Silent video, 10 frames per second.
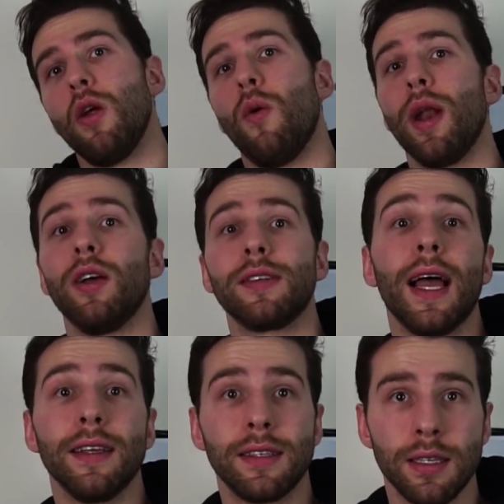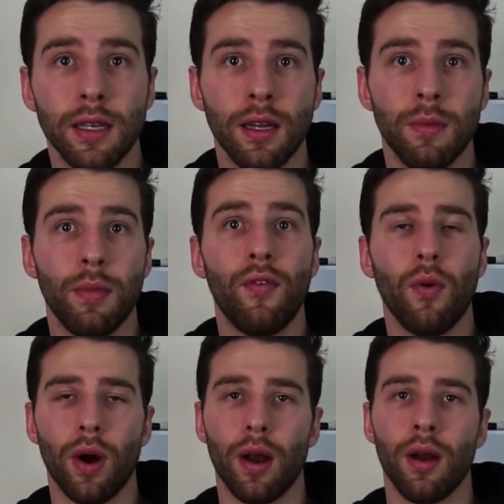no one else has
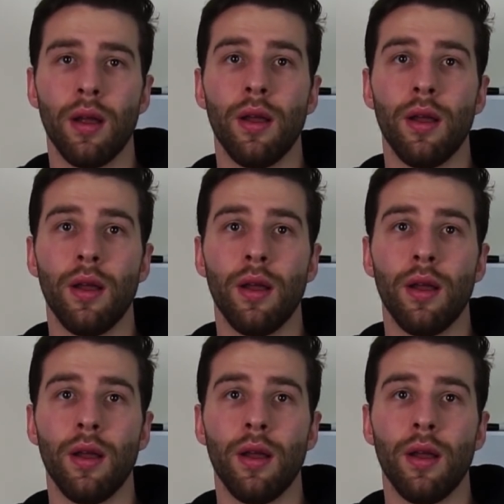before.